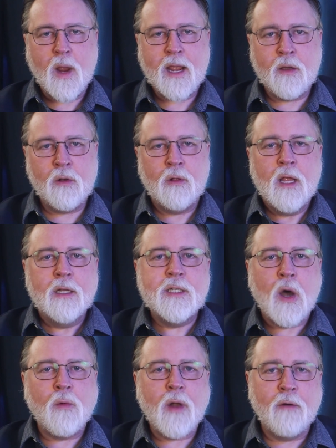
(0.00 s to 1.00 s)
Wheel
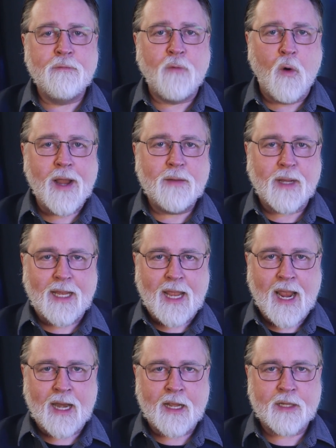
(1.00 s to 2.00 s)
don't avoid
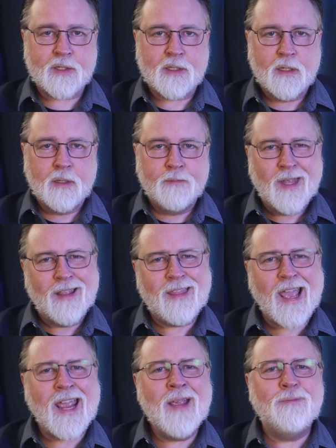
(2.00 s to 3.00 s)
mechanics,
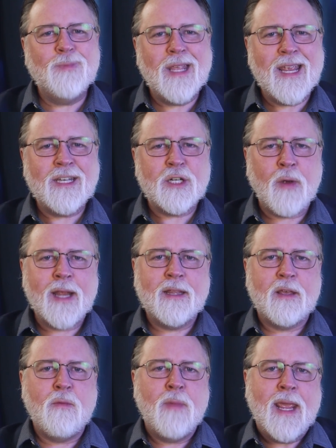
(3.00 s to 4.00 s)
they integrate
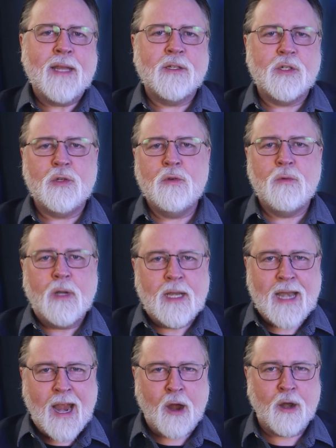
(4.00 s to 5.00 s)
them into
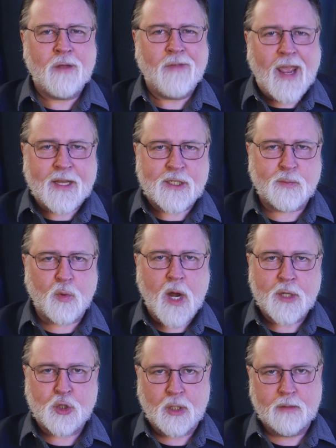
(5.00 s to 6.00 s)
narrative
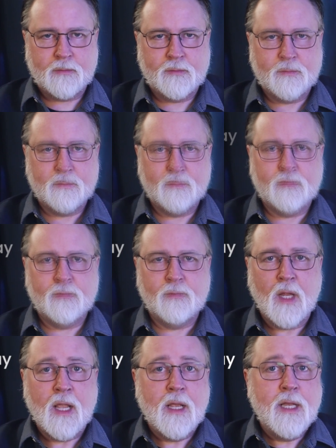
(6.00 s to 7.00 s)
expression.
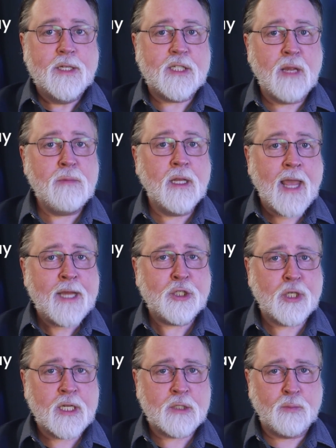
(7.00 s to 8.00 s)

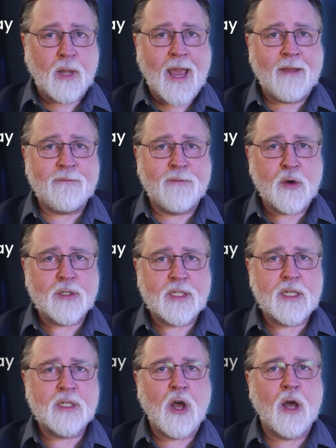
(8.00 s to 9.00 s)
Simulationist play
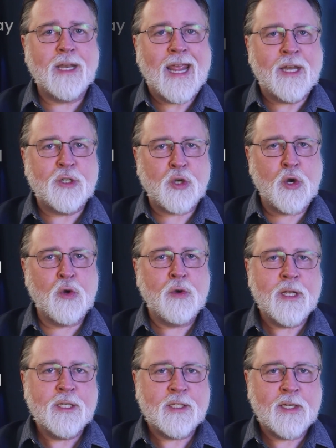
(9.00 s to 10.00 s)
focuses on internal
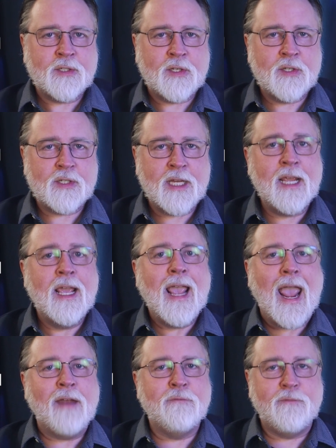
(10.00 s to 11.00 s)
consistency
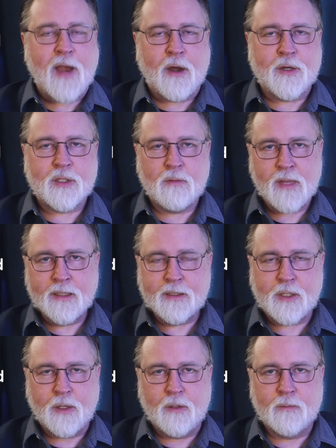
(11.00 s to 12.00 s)
and
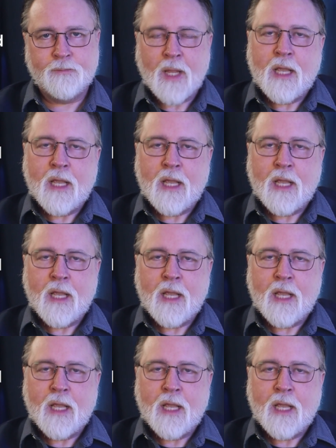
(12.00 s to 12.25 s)
verisimilitude.